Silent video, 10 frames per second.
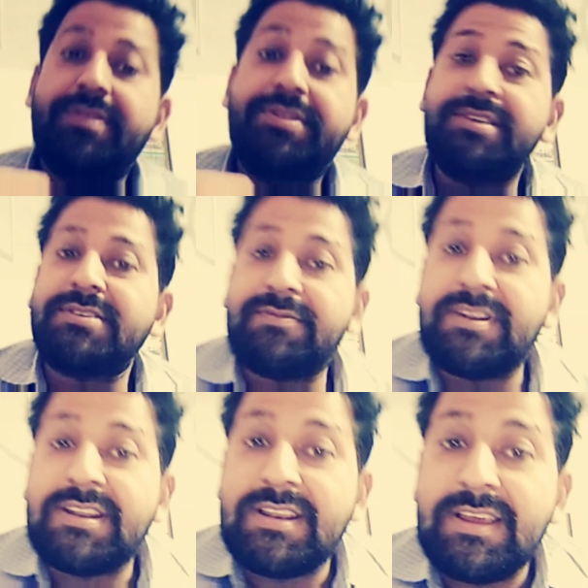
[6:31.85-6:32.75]
This
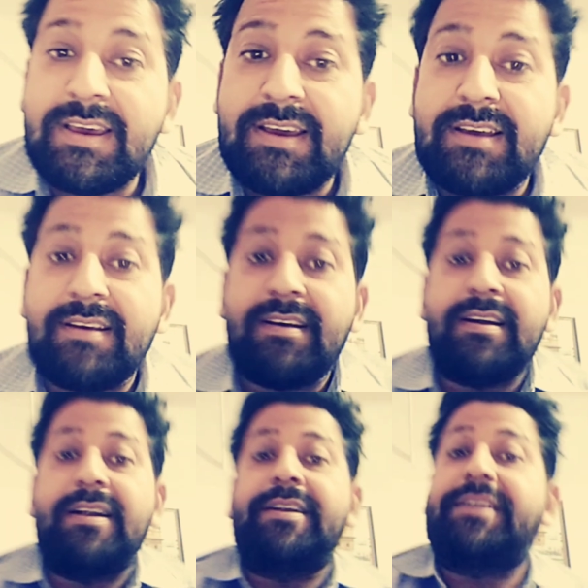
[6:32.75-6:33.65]
will
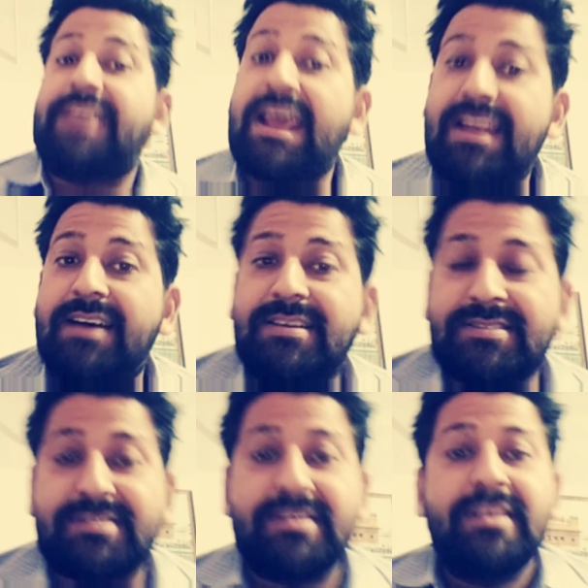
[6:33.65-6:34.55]
tell
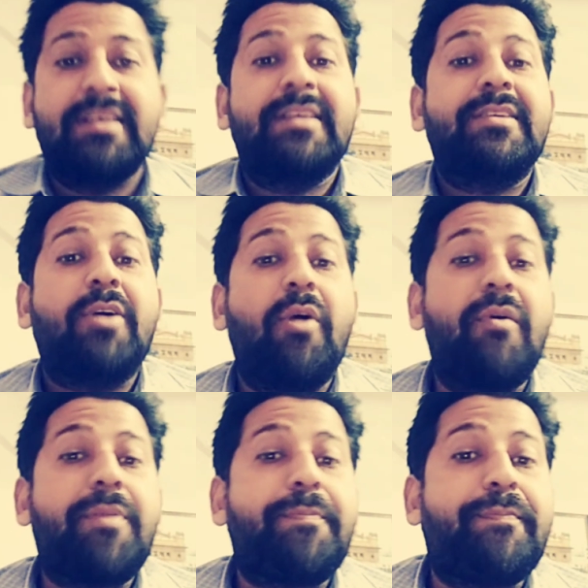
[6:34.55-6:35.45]
us
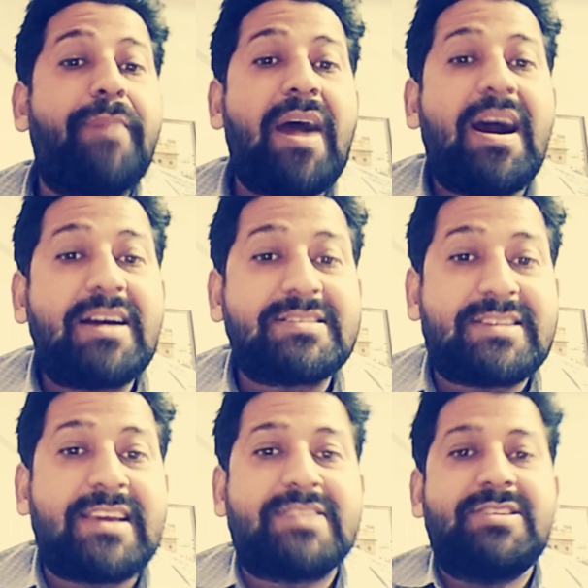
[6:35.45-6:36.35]
our
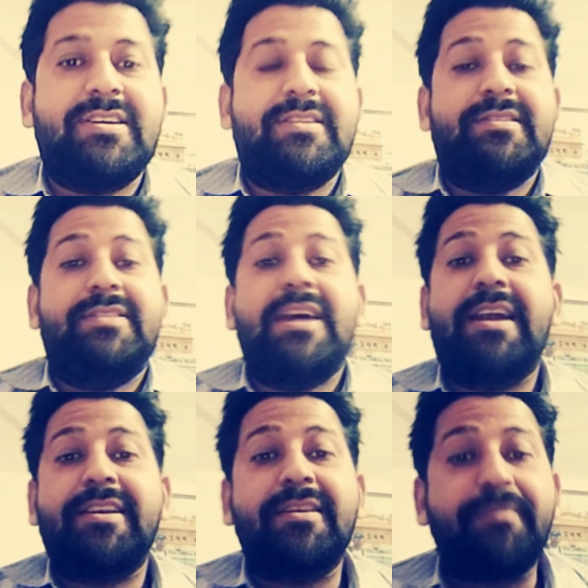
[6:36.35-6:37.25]
past action,
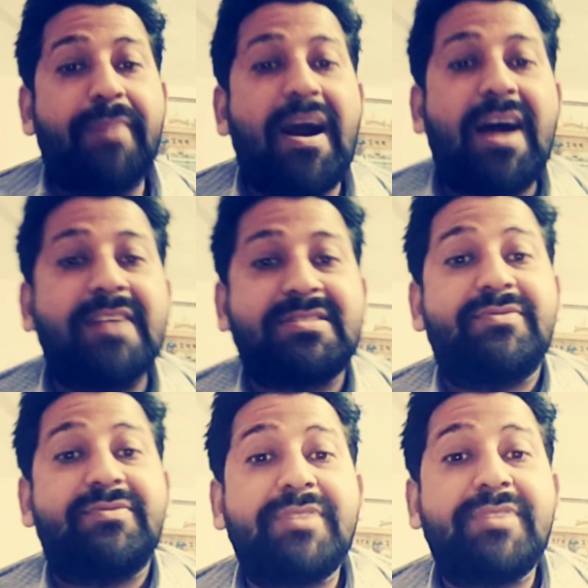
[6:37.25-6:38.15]
that in
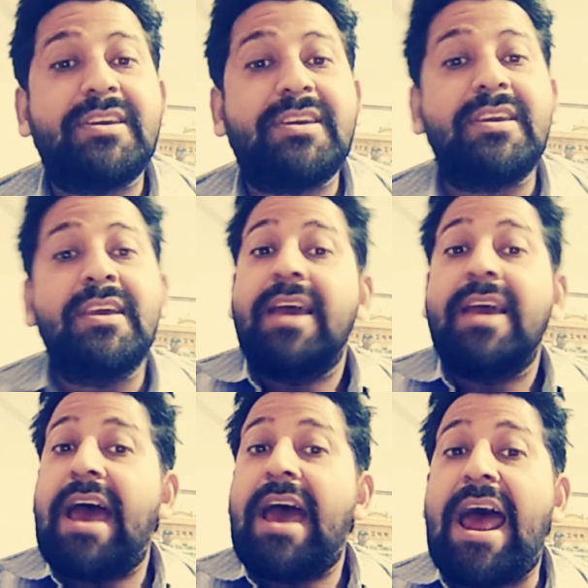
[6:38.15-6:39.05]
past we
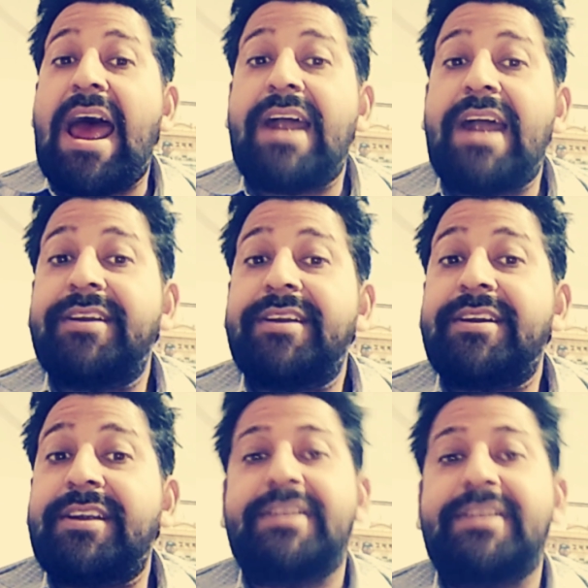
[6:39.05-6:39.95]
had
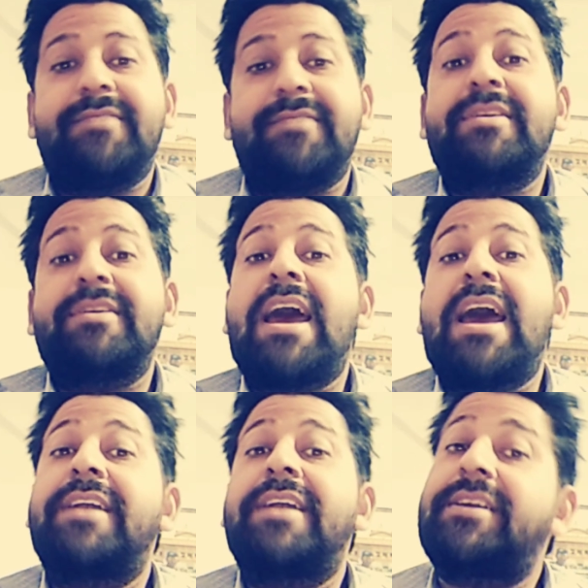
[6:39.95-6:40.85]
eaten
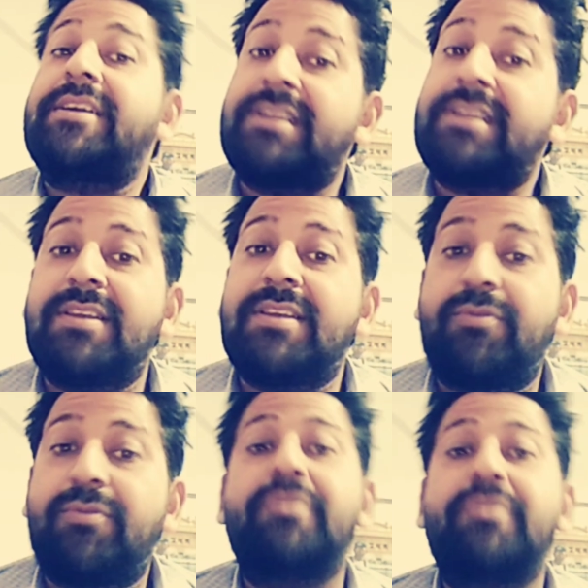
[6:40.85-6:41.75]
the
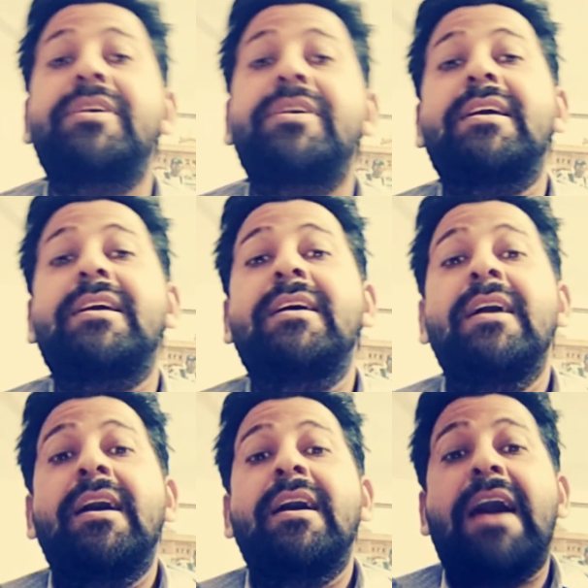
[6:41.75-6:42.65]
food, we
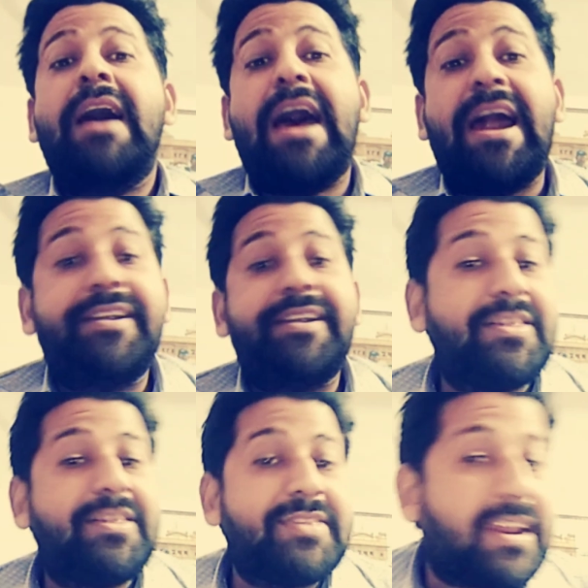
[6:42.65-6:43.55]
had
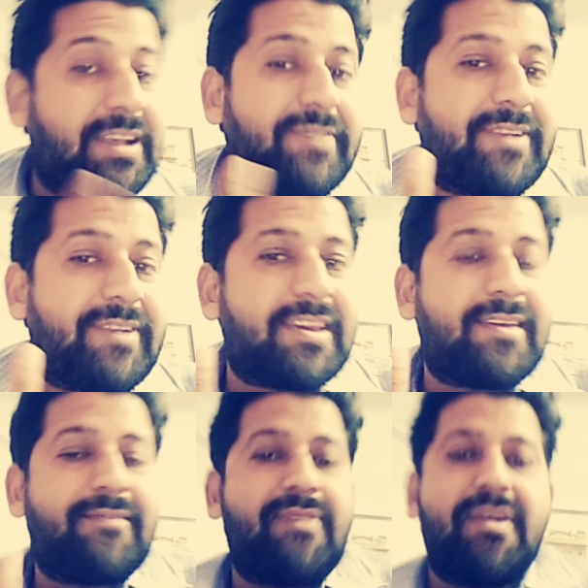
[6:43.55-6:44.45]
done the activity.